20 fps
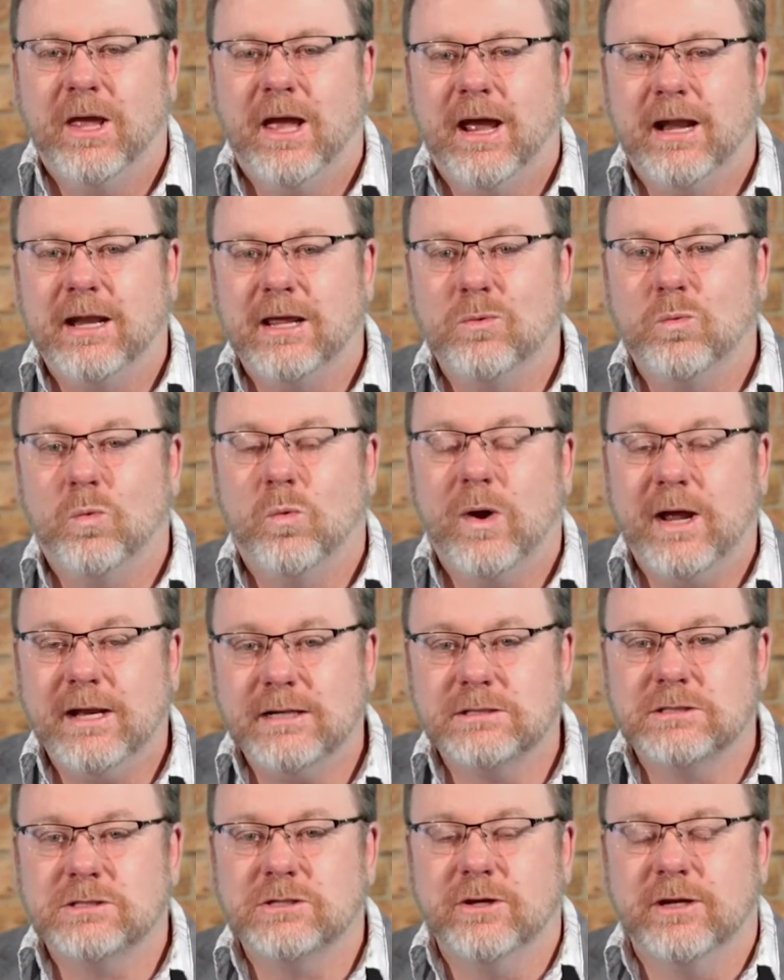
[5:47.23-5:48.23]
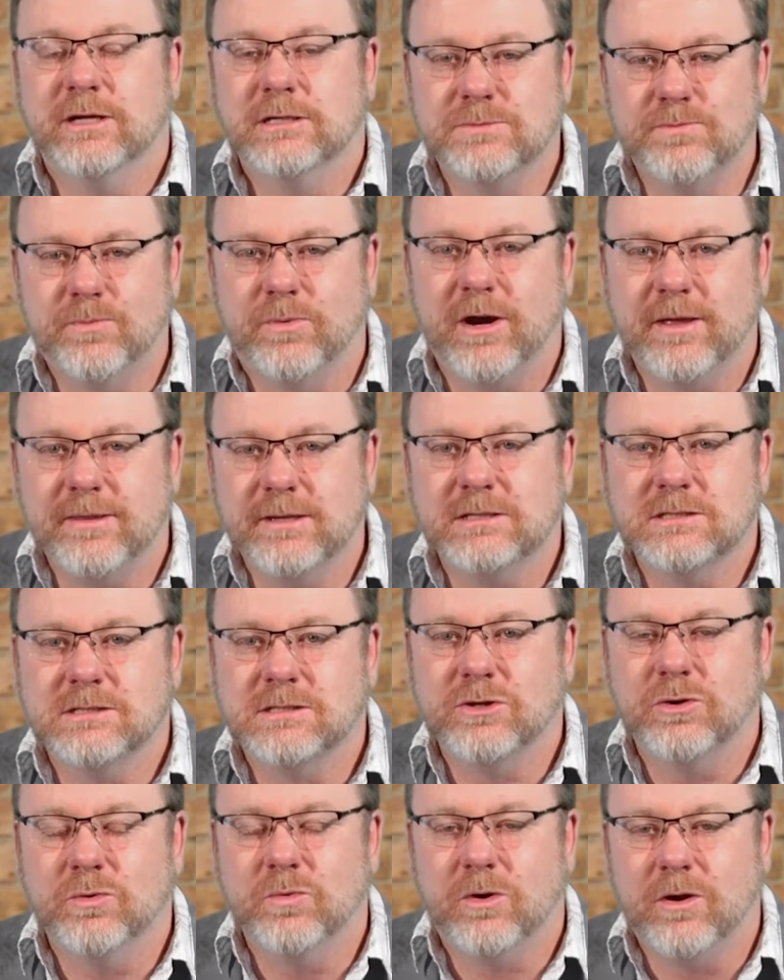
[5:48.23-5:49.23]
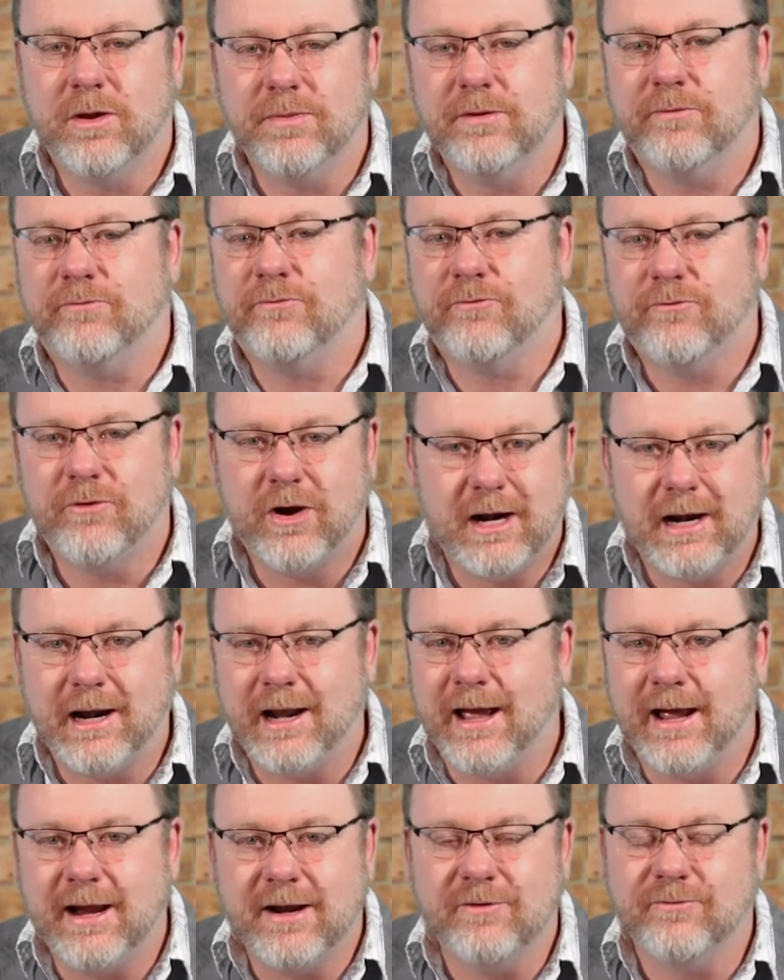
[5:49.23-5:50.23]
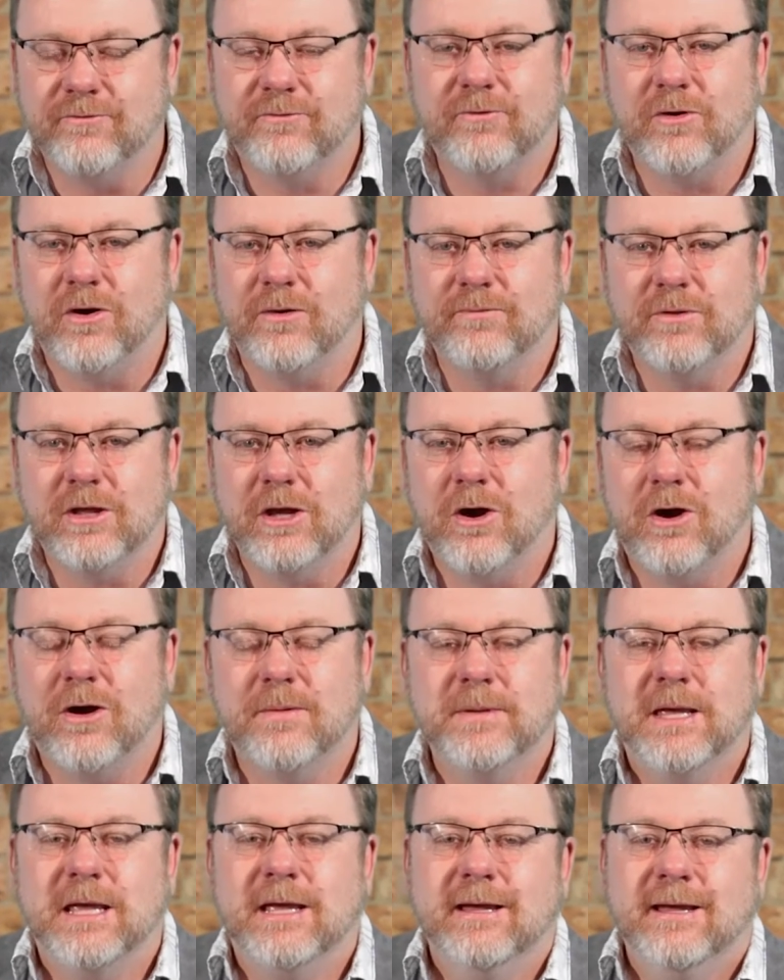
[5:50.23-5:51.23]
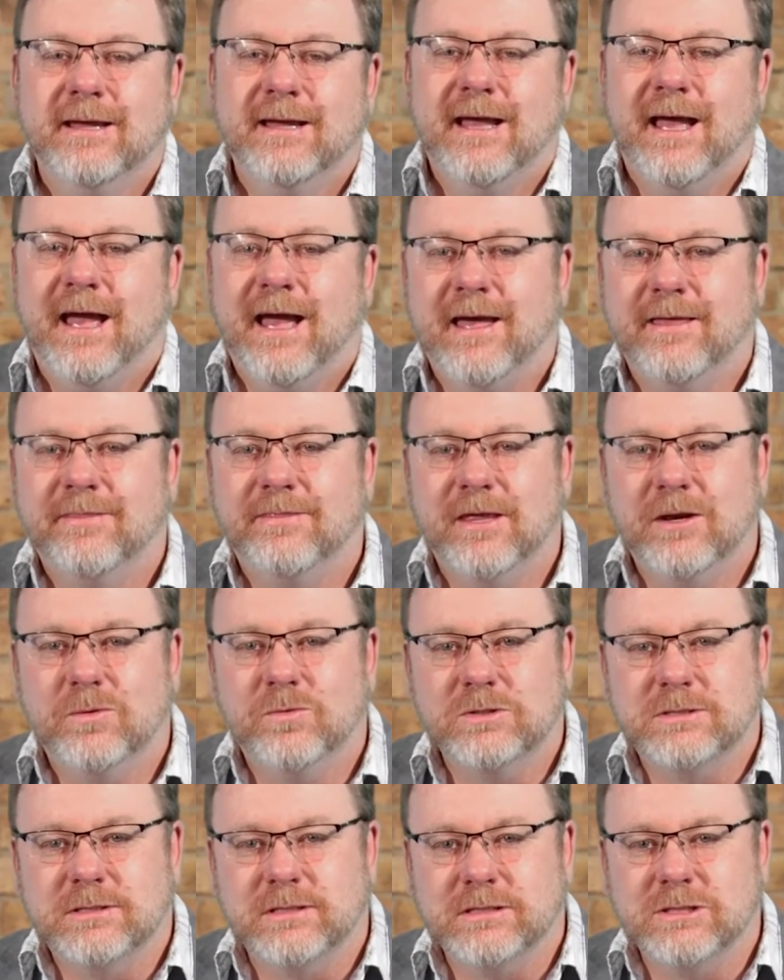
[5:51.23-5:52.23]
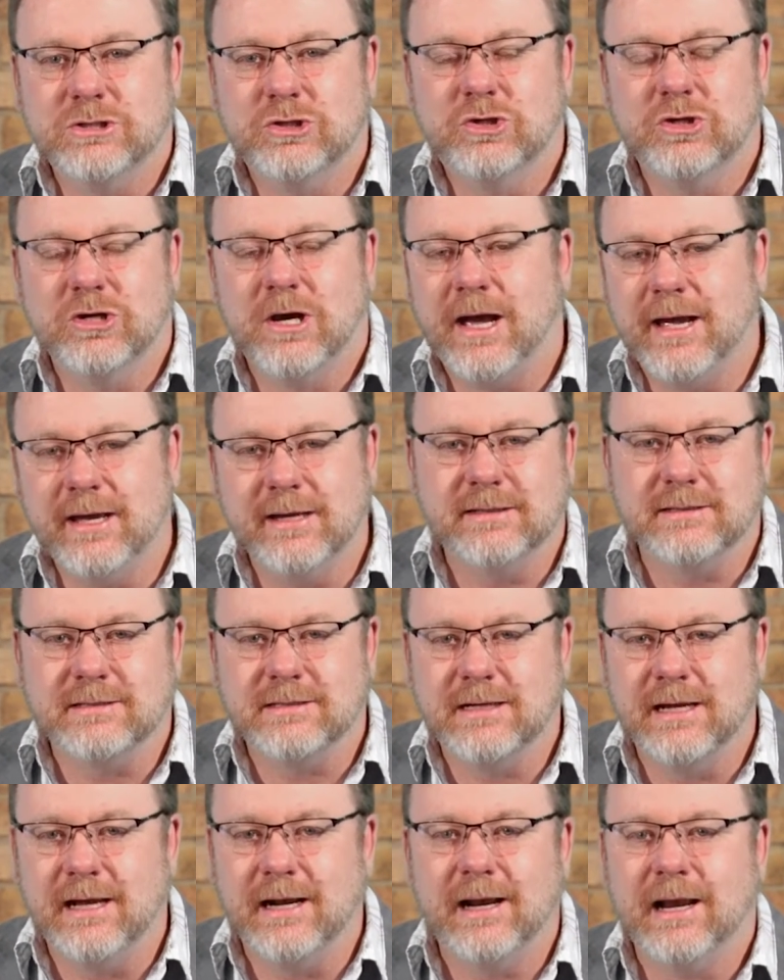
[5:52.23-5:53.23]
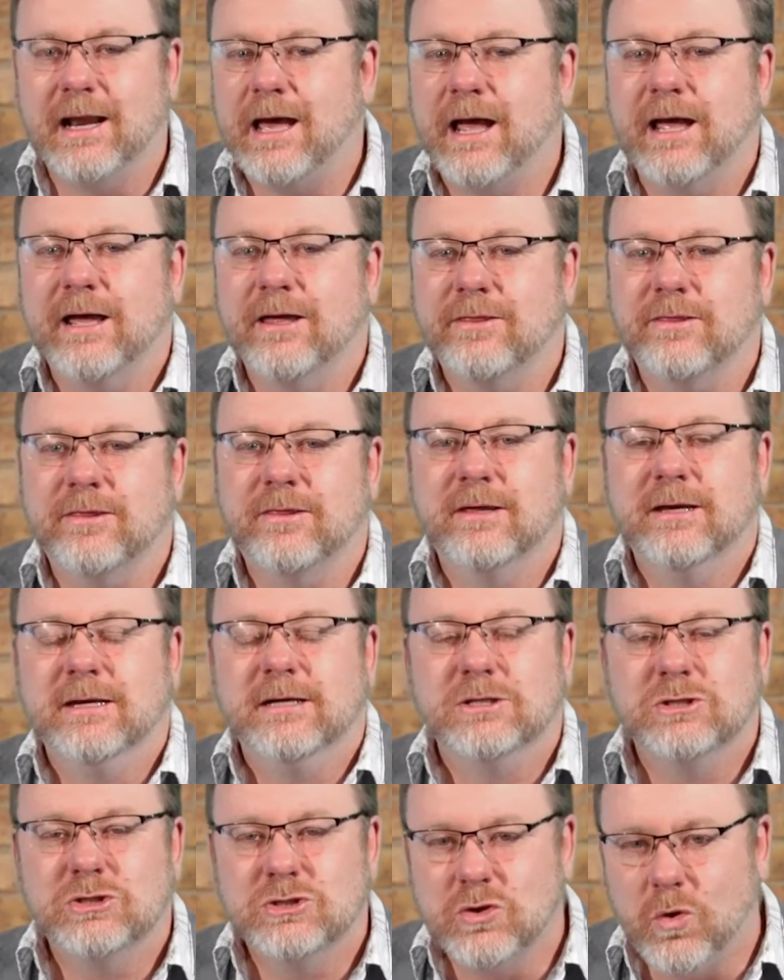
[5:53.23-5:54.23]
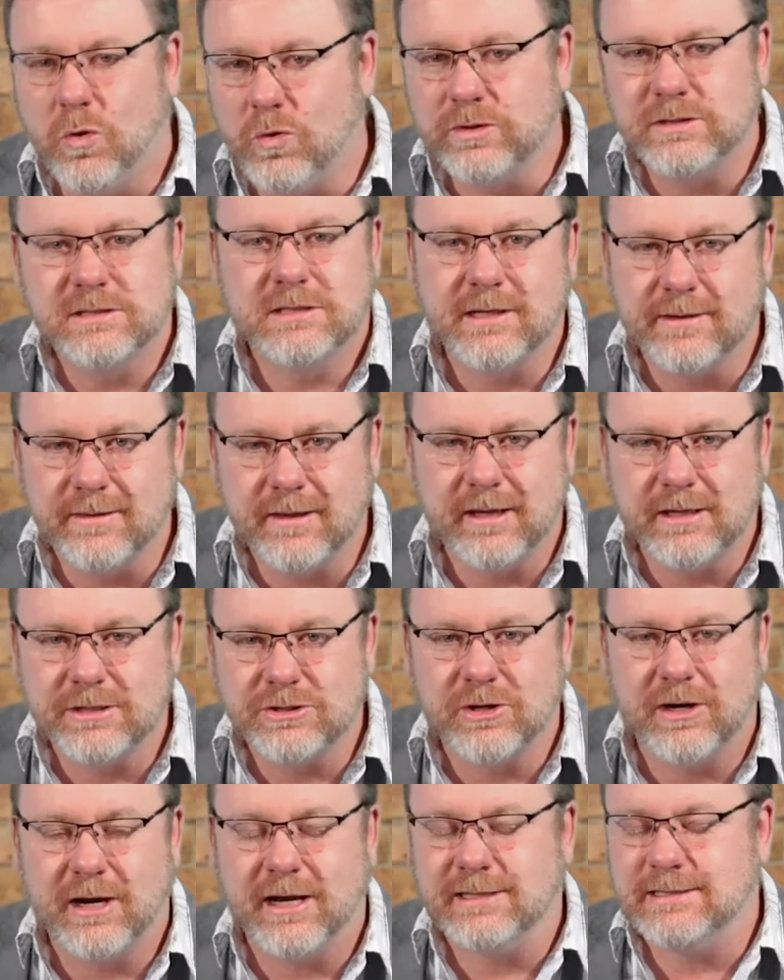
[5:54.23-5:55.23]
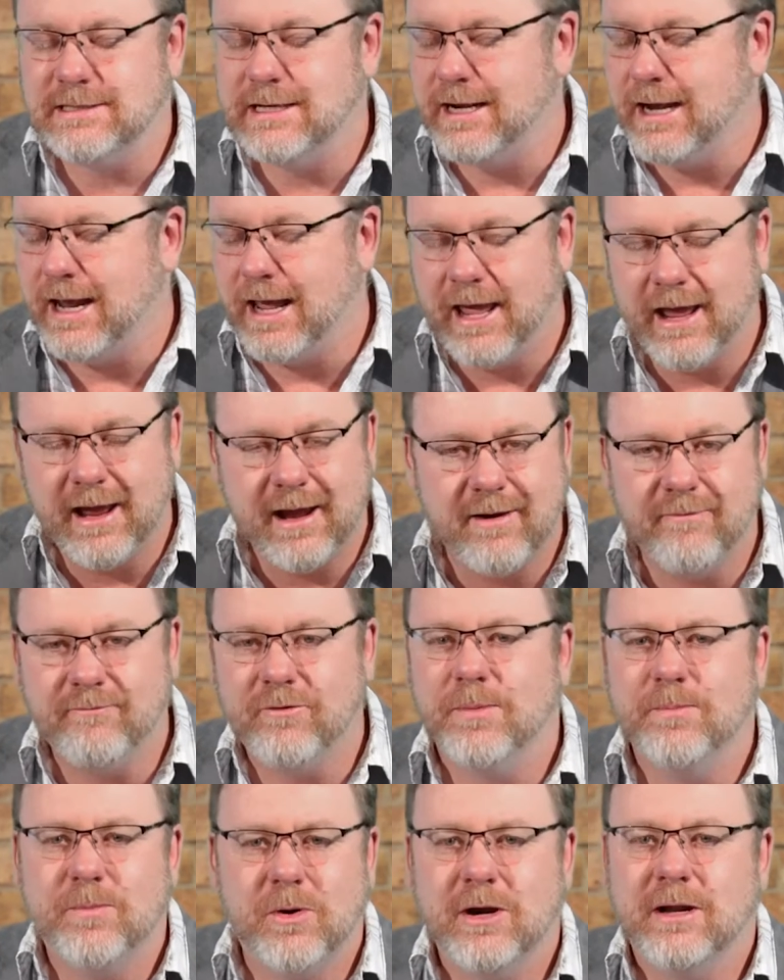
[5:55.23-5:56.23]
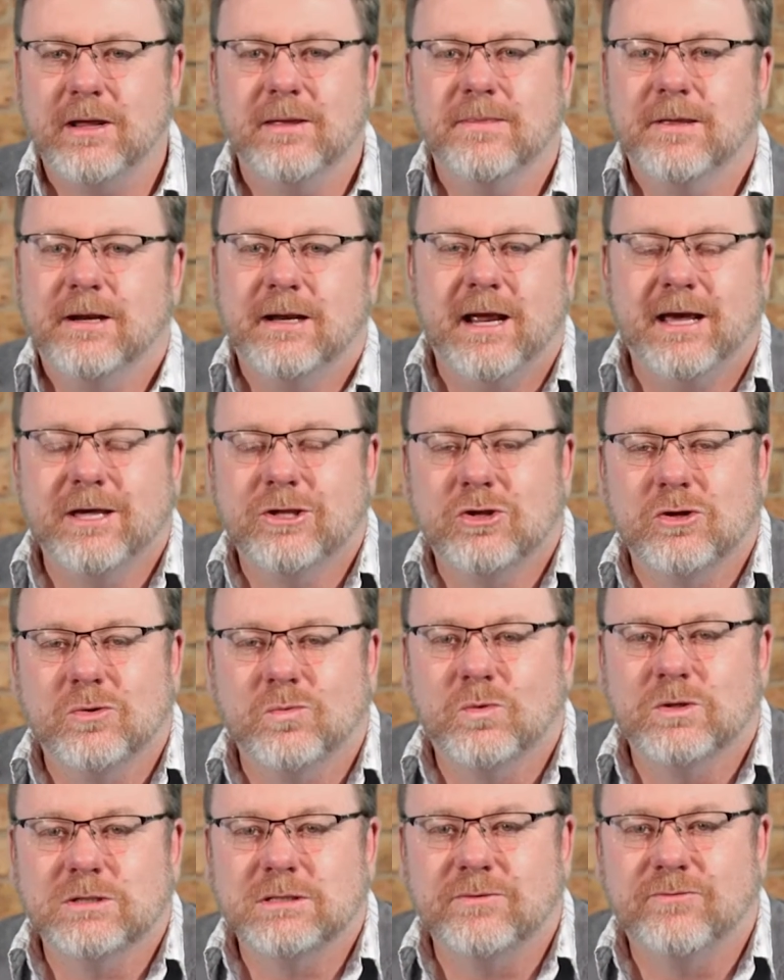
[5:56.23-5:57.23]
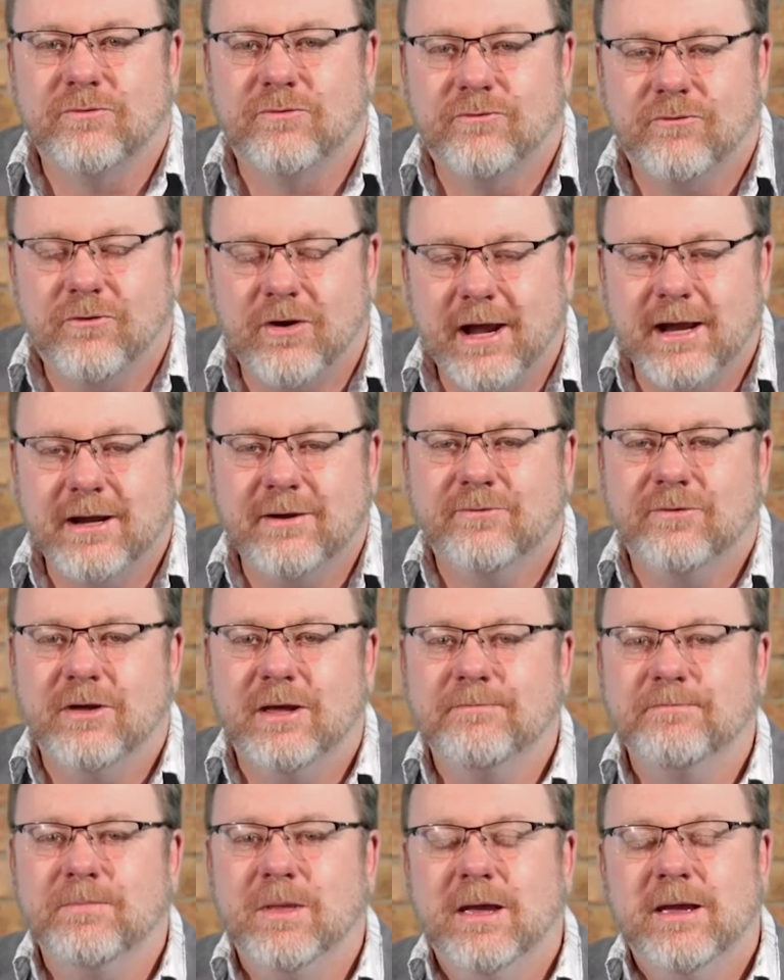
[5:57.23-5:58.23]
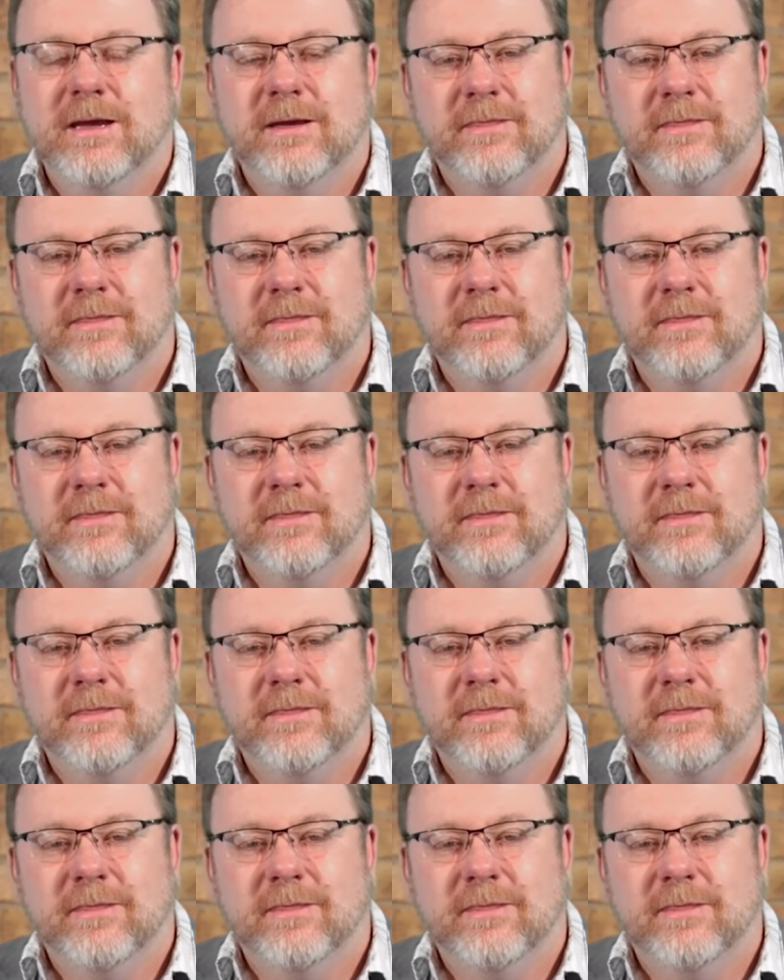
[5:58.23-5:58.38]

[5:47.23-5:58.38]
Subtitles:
And he went to his brothers who were on the front line of the army, and there was this giant Goliath taunting the Israelites, and everybody in the nation was afraid of him.